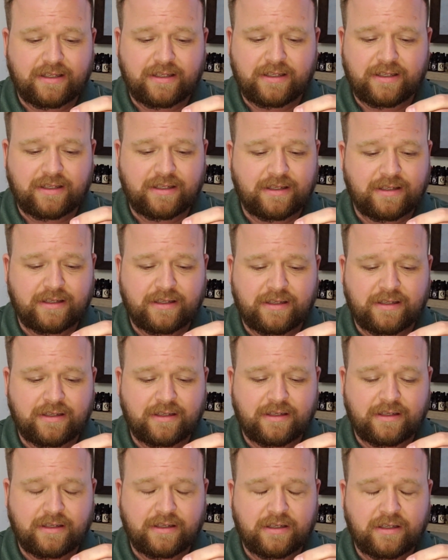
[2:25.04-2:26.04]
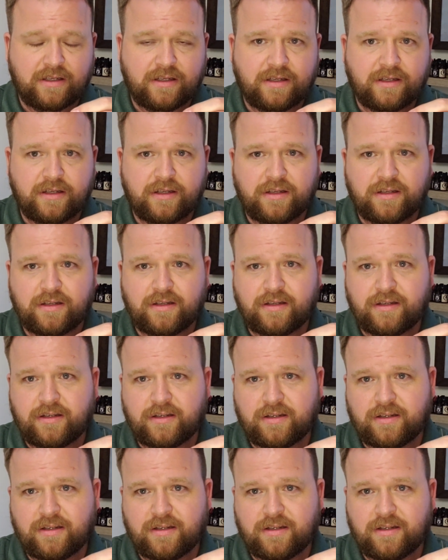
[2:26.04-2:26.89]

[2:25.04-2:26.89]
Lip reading: No one is speaking in this clip.